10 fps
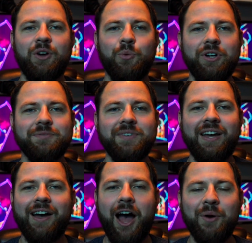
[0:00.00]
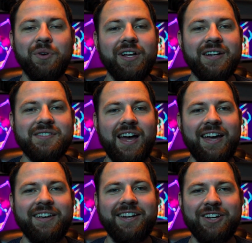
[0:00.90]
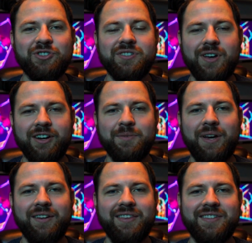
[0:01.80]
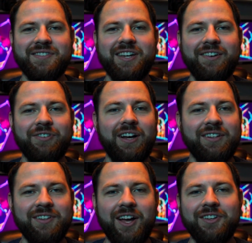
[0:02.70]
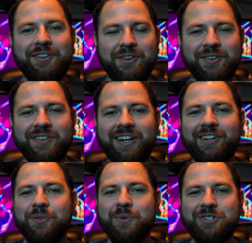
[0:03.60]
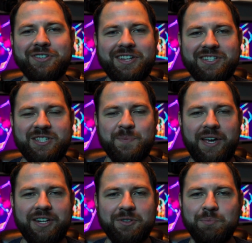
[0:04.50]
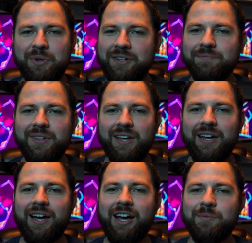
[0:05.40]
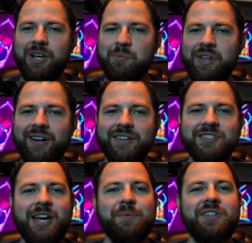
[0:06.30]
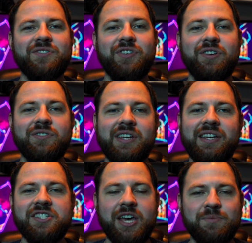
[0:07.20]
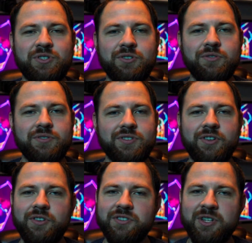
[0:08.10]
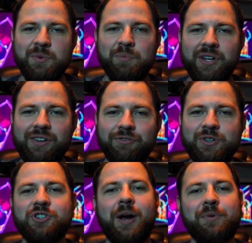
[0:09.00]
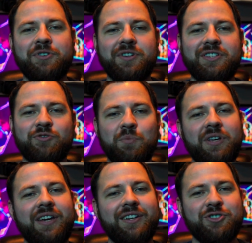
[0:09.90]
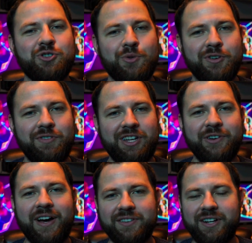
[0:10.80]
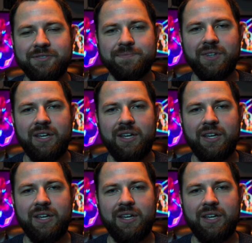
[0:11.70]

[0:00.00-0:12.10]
Well, I realize I can actually talk about this stuff a lot longer than I'd originally anticipated, but I'm not planning on stopping these videos anytime soon, so there's going to be plenty of future opportunities for me to get a shorter video out there.